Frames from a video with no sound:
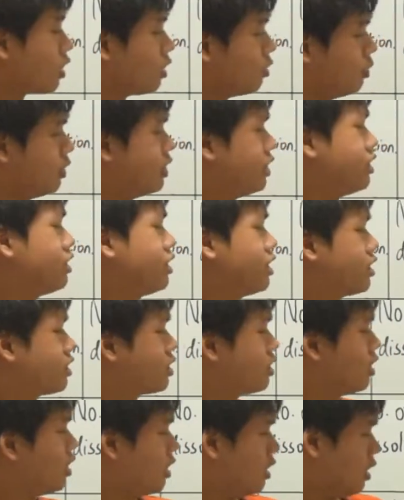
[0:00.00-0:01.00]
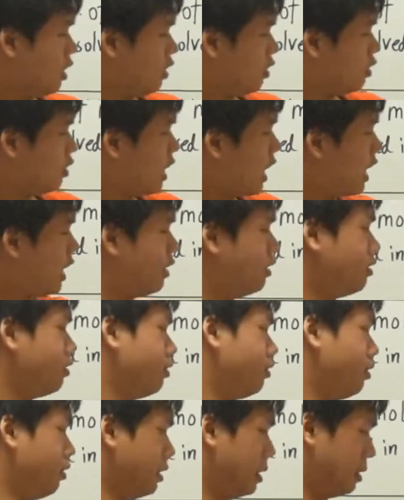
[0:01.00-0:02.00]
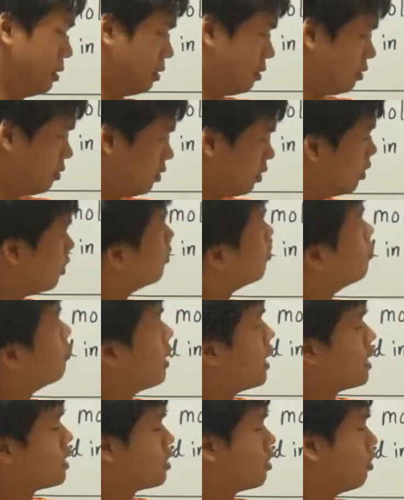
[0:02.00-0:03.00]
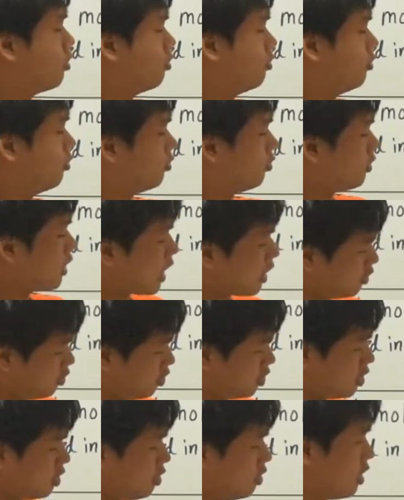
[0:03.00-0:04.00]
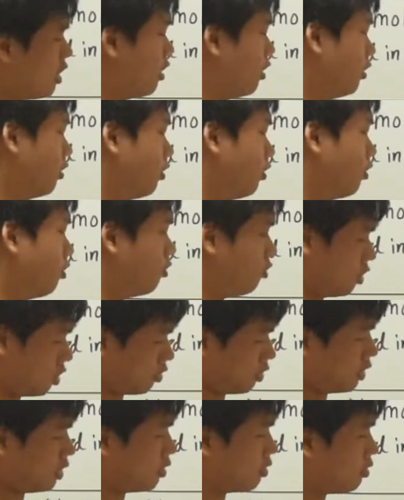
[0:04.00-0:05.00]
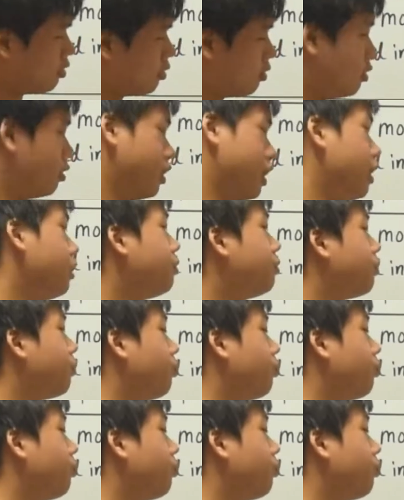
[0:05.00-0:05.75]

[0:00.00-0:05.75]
which is just add the mass of hydrogen and fluorine. Okay,